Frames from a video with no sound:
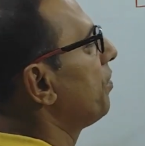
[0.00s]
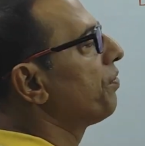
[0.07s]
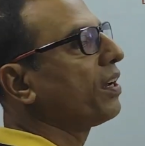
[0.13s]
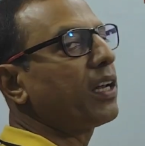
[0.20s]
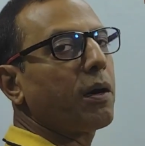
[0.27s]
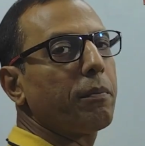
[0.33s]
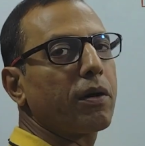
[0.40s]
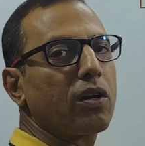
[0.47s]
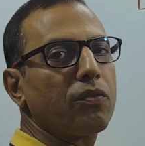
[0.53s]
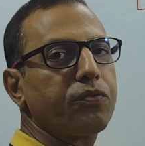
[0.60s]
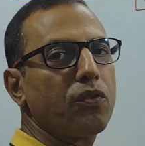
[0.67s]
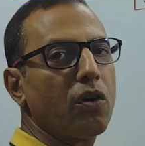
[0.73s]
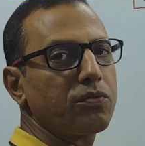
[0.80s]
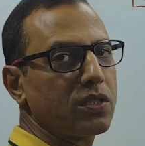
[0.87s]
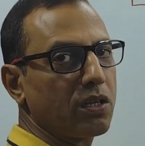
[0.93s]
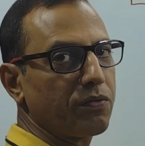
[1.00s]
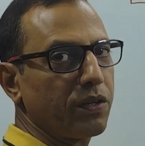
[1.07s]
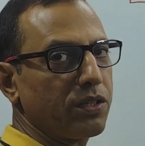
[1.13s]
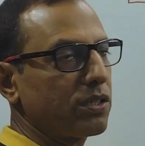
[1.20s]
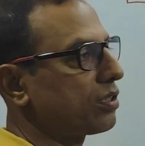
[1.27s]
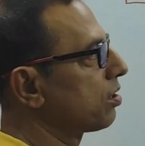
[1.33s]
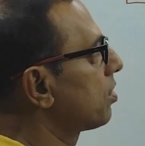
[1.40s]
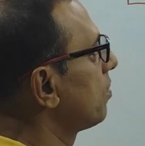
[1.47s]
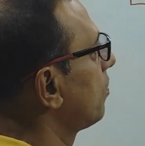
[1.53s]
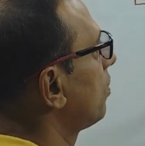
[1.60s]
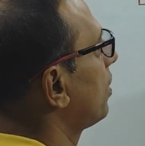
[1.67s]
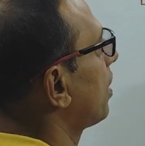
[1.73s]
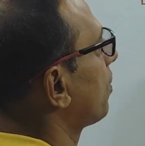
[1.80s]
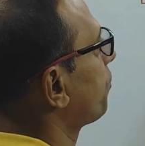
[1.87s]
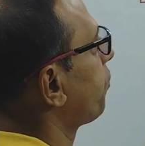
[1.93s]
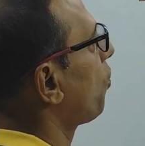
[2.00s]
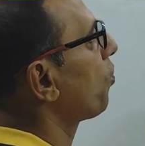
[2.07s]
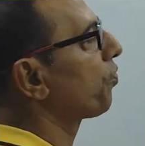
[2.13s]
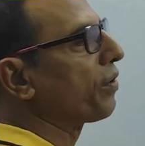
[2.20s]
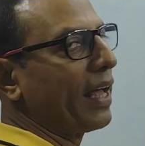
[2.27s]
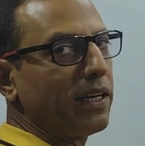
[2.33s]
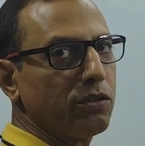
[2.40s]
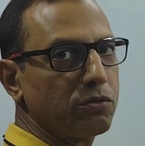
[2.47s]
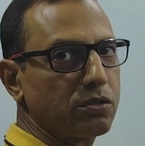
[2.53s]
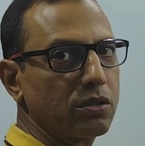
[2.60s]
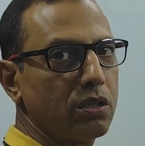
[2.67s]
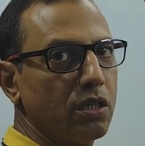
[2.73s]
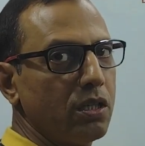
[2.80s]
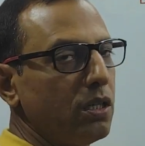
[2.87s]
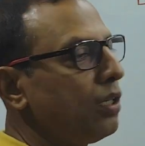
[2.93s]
even number of observations. There are 4 values.